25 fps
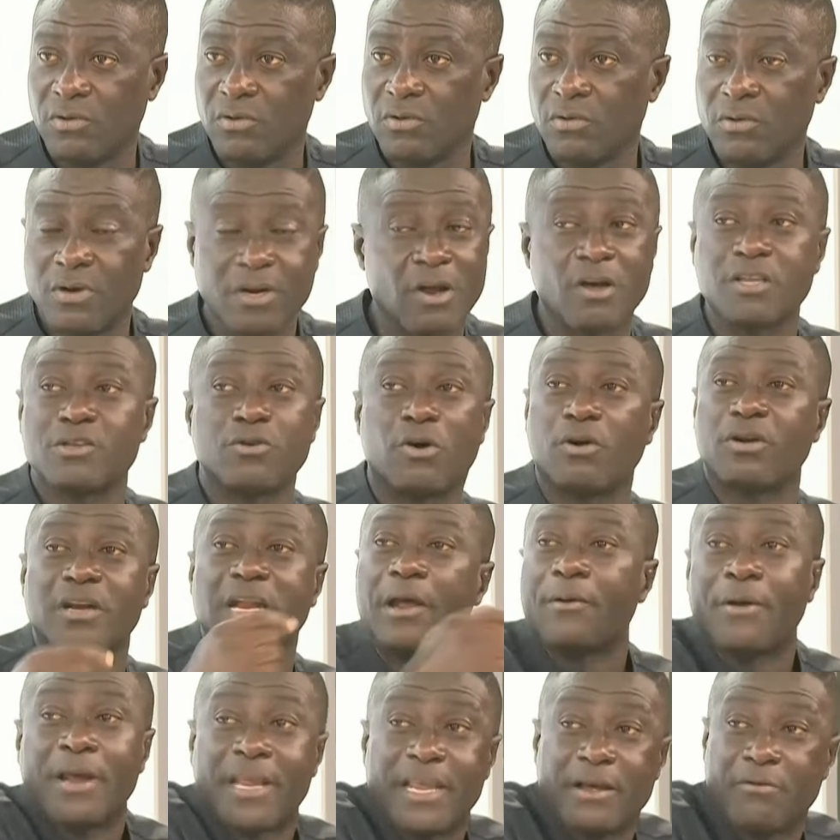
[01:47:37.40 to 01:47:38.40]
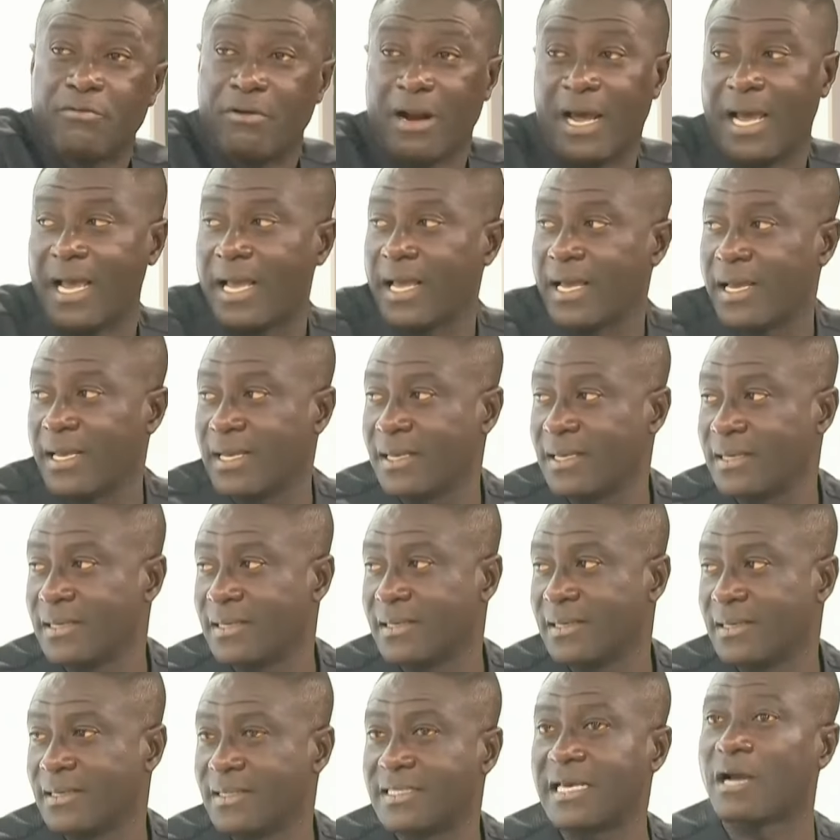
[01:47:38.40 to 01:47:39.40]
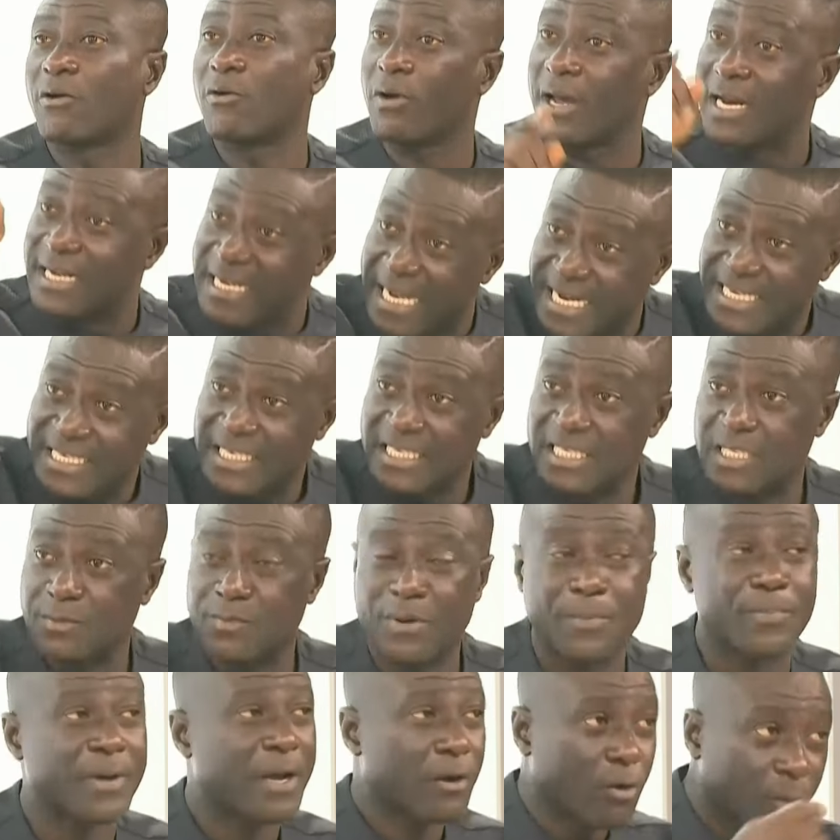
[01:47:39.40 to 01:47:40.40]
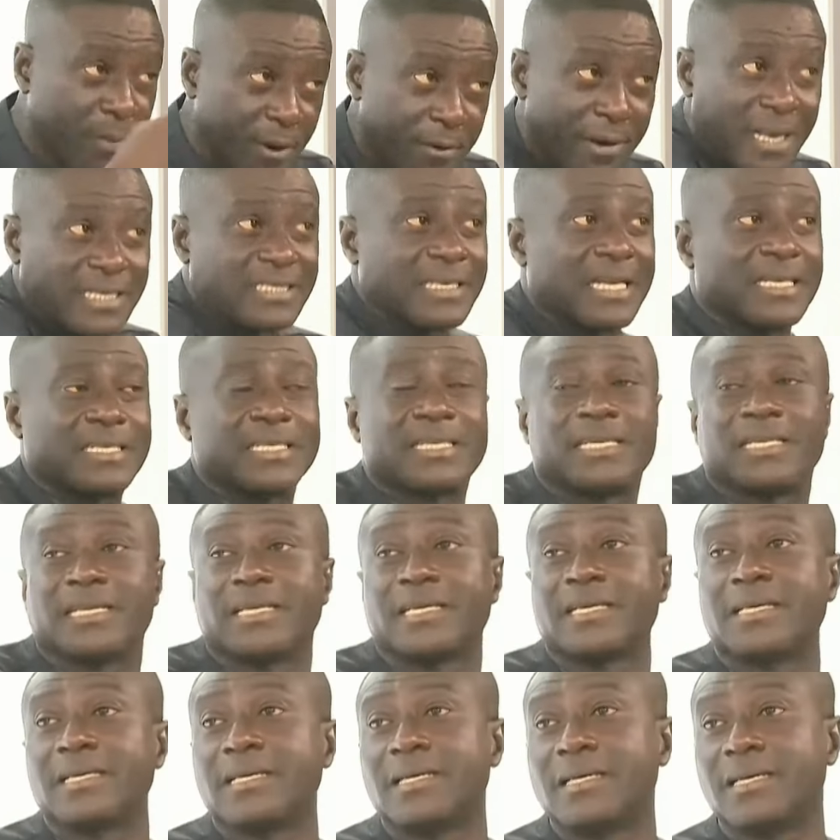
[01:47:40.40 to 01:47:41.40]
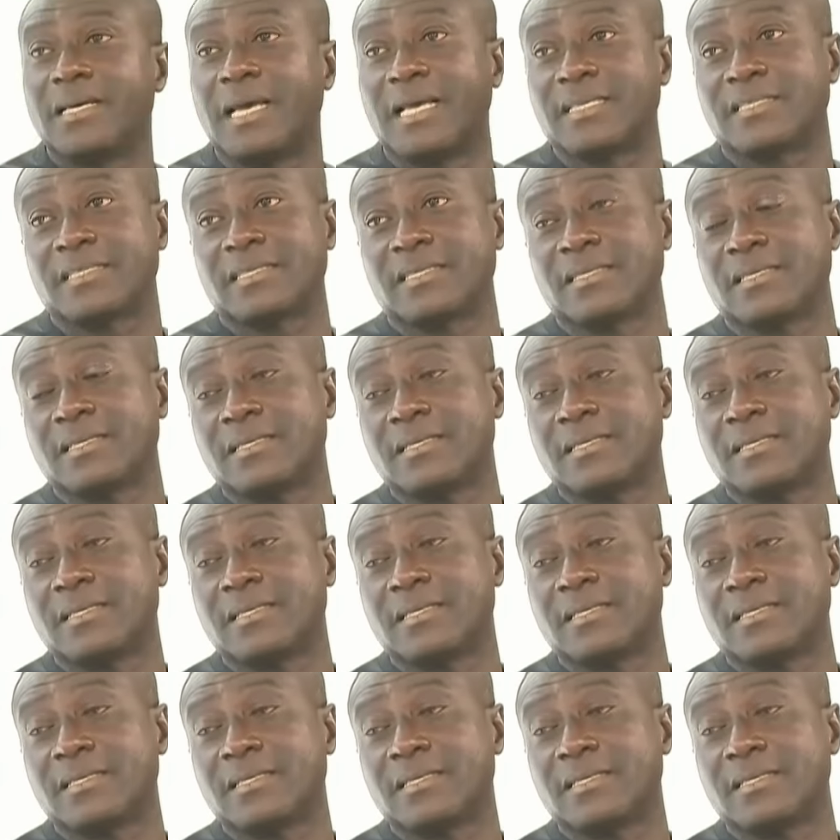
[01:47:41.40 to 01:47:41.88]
Na nyon nefe ye ura. Sanko a dentist, Papa and Kobe Santini. I say,